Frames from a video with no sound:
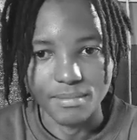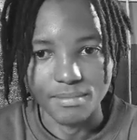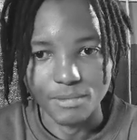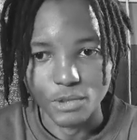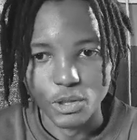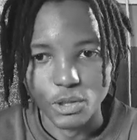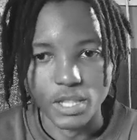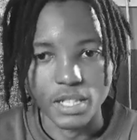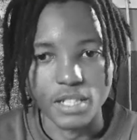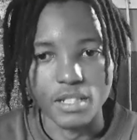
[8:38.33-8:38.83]

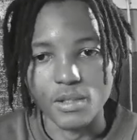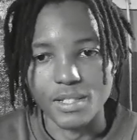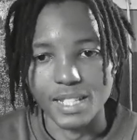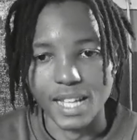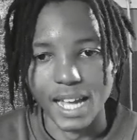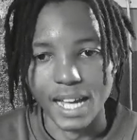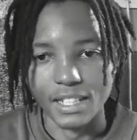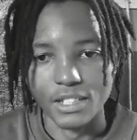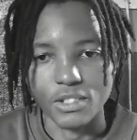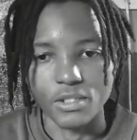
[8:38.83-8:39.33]
trigger nodes and
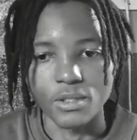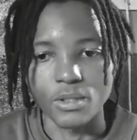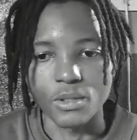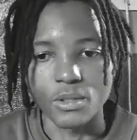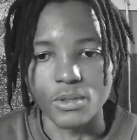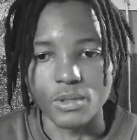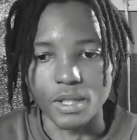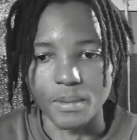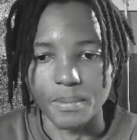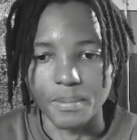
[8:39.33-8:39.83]
action
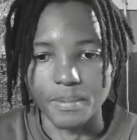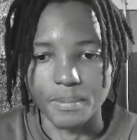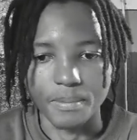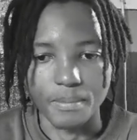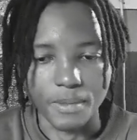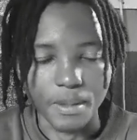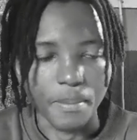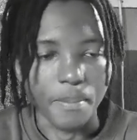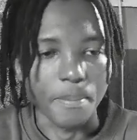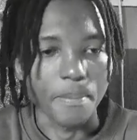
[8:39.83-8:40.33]
nodes are
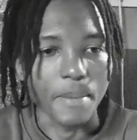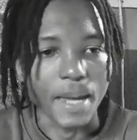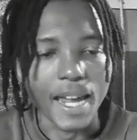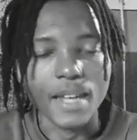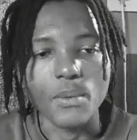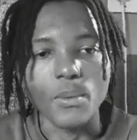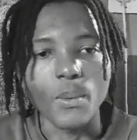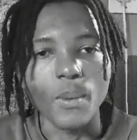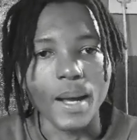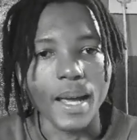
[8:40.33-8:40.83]
the
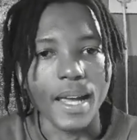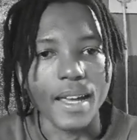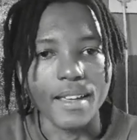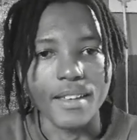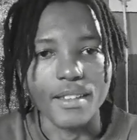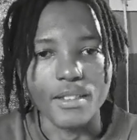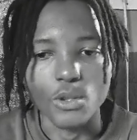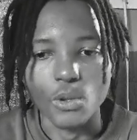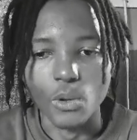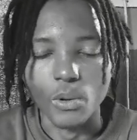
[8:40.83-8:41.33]
main
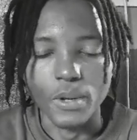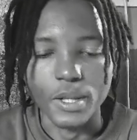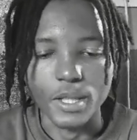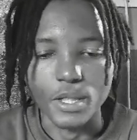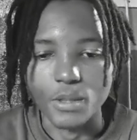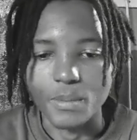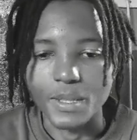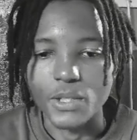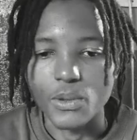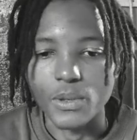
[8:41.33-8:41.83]
way you're going
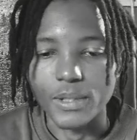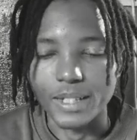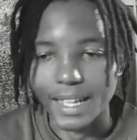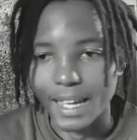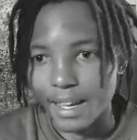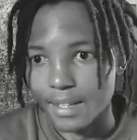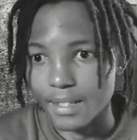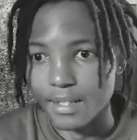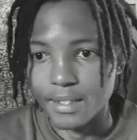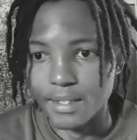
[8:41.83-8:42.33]
to be doing
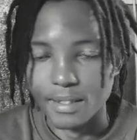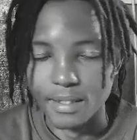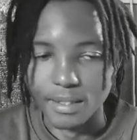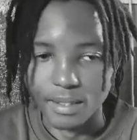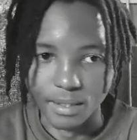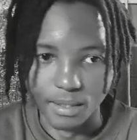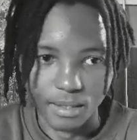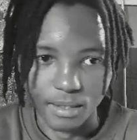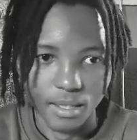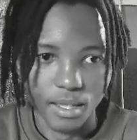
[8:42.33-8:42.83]
anything
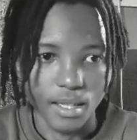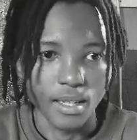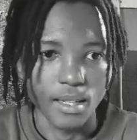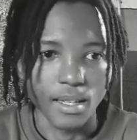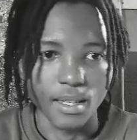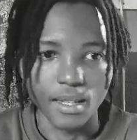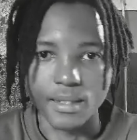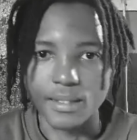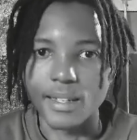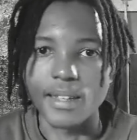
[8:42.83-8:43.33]
in